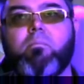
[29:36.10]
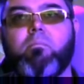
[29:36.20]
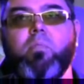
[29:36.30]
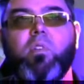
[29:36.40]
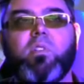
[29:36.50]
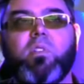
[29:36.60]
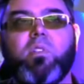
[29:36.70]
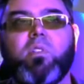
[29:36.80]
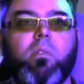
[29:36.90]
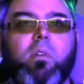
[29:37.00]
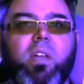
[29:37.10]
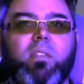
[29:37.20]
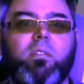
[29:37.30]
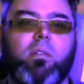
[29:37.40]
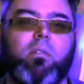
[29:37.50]
Pretty simple.
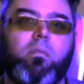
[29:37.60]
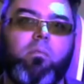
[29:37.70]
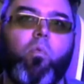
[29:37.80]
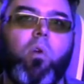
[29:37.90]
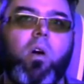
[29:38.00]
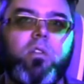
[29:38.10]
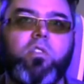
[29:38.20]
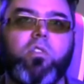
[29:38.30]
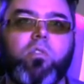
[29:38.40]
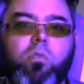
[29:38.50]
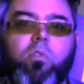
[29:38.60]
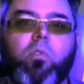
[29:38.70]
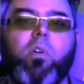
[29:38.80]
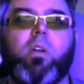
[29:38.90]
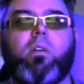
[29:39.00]
Instant. 1, 2,
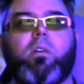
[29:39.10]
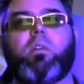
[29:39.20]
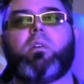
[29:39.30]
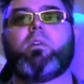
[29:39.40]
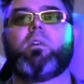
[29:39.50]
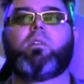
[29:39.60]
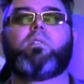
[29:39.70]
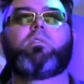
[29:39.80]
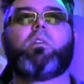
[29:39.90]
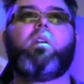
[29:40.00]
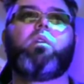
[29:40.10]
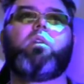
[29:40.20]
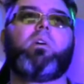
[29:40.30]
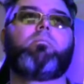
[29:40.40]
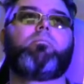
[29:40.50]
3. So anyway,
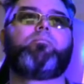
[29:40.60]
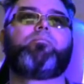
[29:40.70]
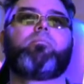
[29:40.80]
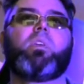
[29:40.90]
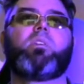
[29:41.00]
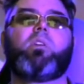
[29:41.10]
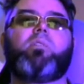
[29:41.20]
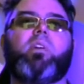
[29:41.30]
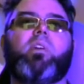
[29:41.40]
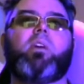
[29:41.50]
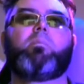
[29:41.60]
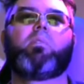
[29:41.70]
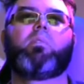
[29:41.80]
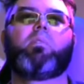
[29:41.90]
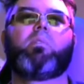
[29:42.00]
sorry for that clapping.
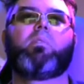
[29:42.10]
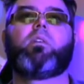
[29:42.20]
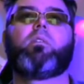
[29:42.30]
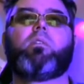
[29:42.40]
It's kind of ghetto.